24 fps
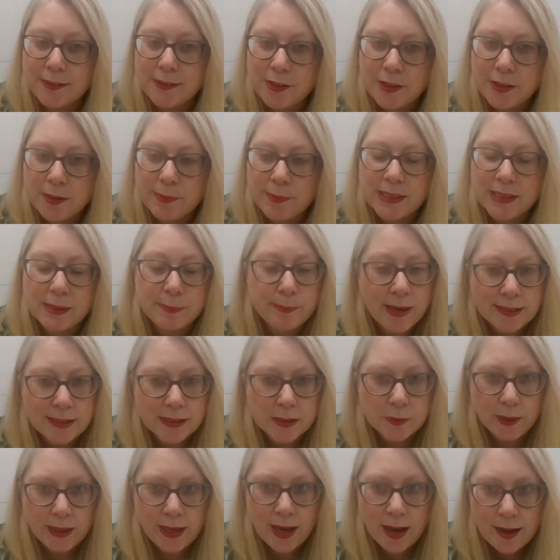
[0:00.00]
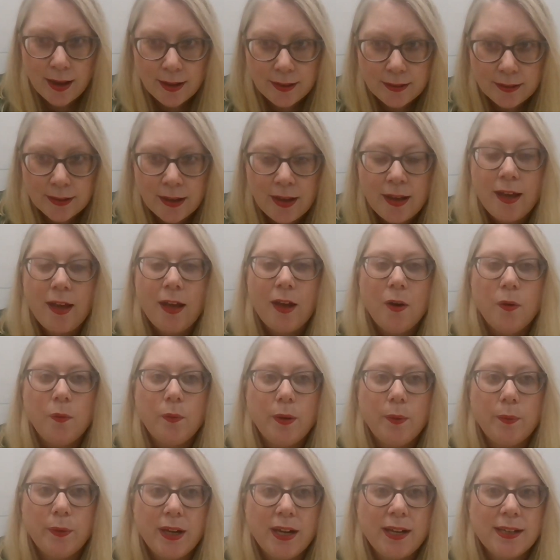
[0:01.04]
answer them as best as we can.
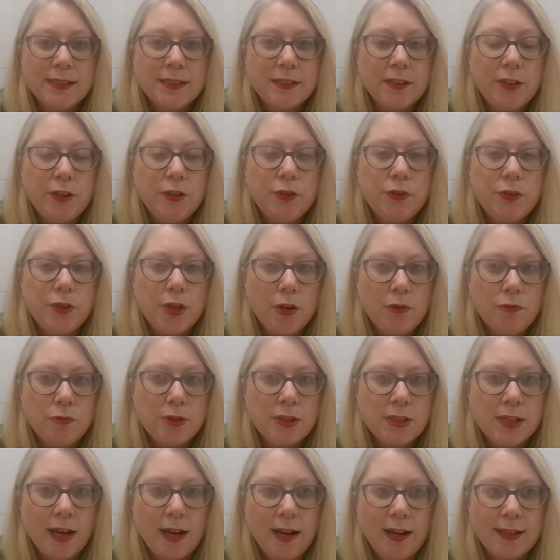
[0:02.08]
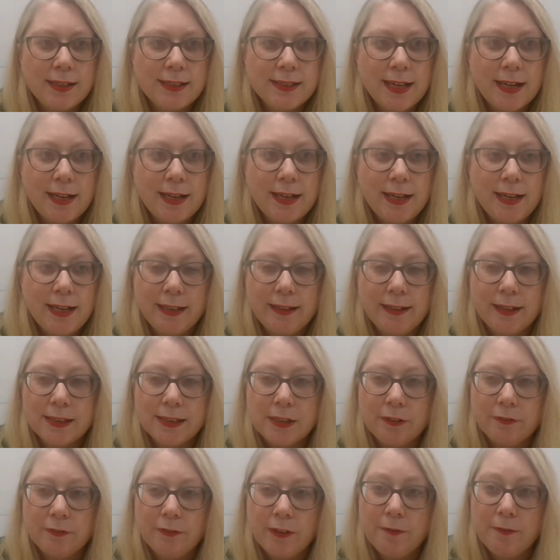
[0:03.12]
We would ask that you don't ask anything
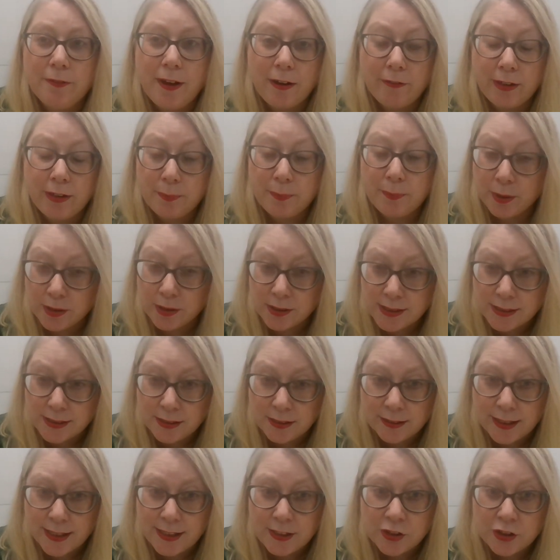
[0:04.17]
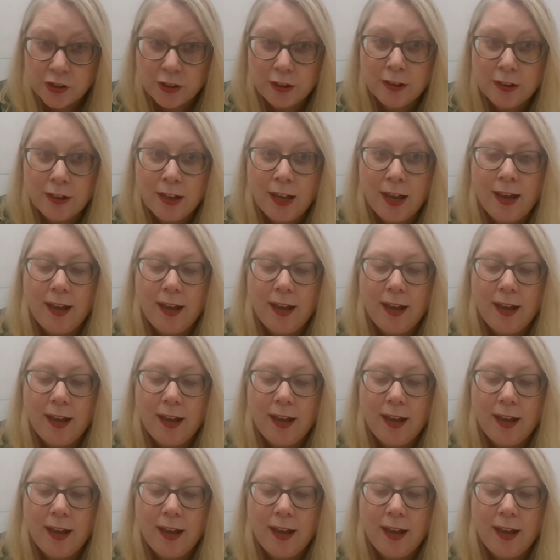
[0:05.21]
that's of a very personal nature.